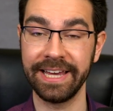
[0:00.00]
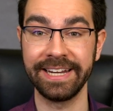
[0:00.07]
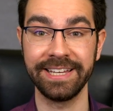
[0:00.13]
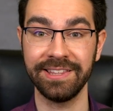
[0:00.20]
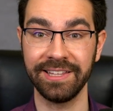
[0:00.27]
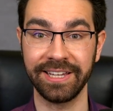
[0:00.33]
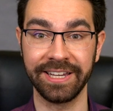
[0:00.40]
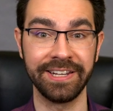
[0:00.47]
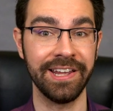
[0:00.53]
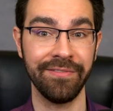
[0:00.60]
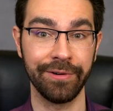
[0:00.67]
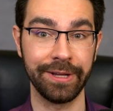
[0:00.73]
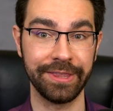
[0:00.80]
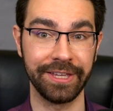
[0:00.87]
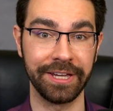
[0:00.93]
anything and
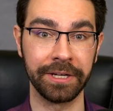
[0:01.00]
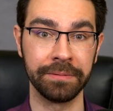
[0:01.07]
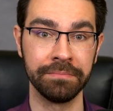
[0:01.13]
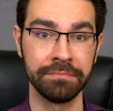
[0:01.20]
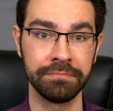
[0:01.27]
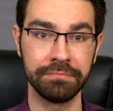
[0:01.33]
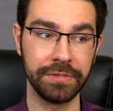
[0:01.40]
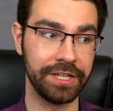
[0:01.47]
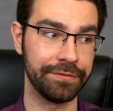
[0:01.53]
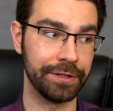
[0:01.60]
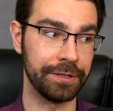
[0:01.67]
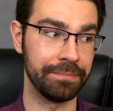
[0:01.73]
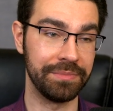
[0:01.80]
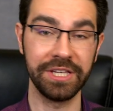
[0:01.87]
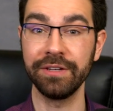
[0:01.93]
everything,
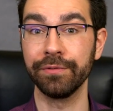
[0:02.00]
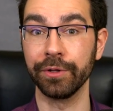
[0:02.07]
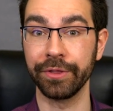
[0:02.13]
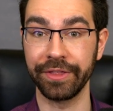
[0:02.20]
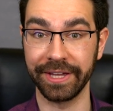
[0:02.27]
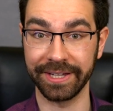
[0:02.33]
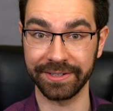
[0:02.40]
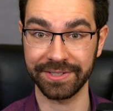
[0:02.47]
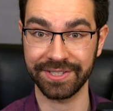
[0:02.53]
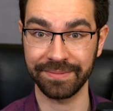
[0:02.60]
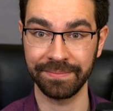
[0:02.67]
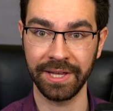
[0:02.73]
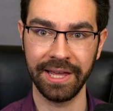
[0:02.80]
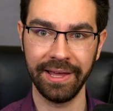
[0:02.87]
even evil things.